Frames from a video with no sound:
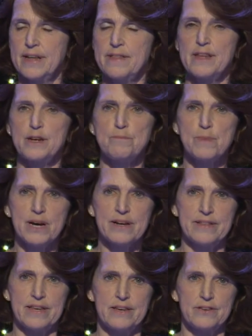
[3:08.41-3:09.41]
that
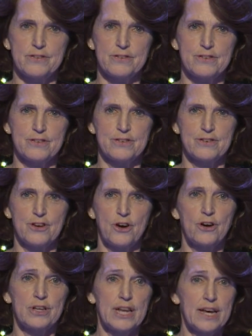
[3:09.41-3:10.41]
among these
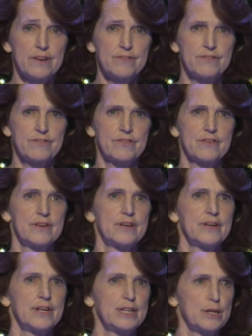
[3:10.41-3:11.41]
are life,
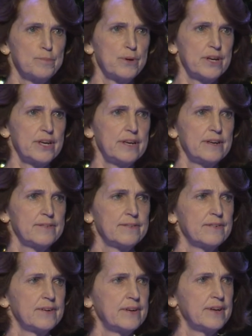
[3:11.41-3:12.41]
liberty,
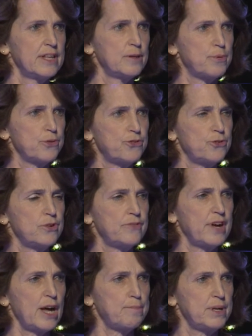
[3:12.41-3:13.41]
and the pursuit of
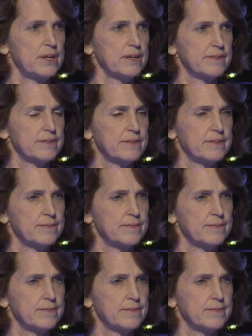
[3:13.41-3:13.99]
happiness.